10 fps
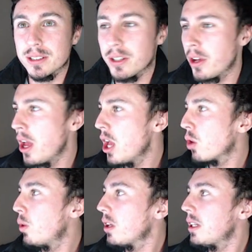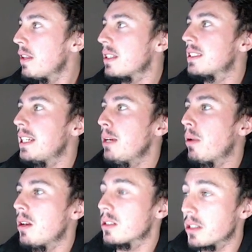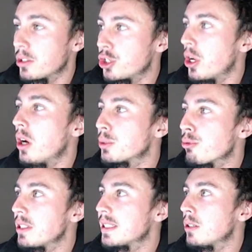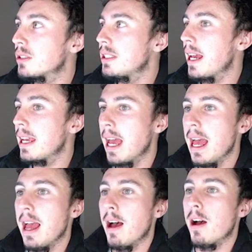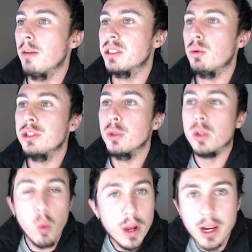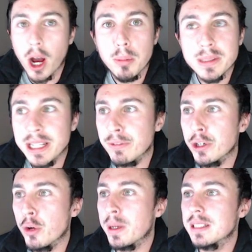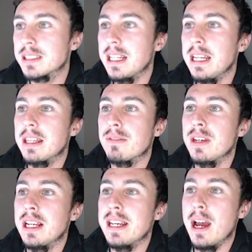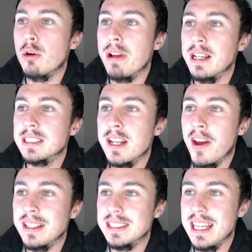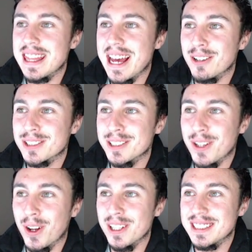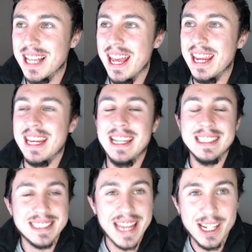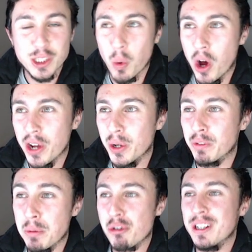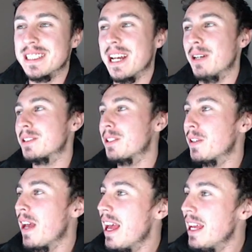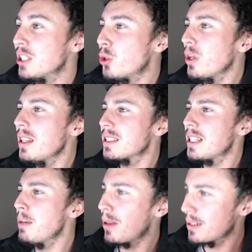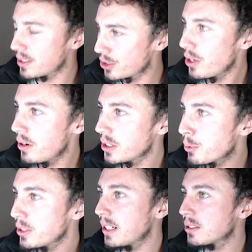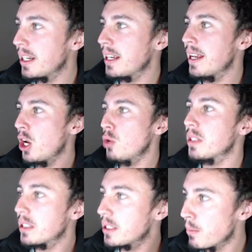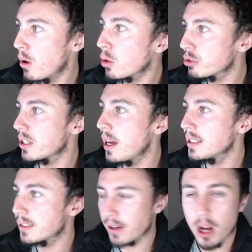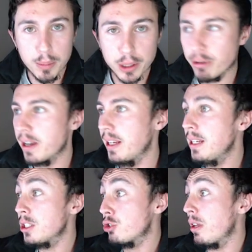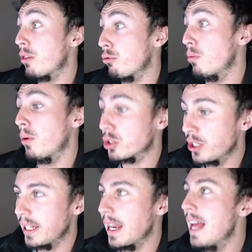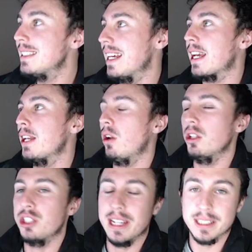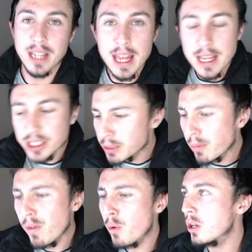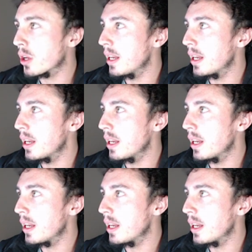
So we're looking at the C plus Charge pre-sale today. Um, just want to do a quick update video. We can see they've nearly now raised ninety thousand dollars in stage one of the pre-sale. So join the C plus Charge pre-sale today and help democratize the carbon credit industry through blockchain technology. And just before we look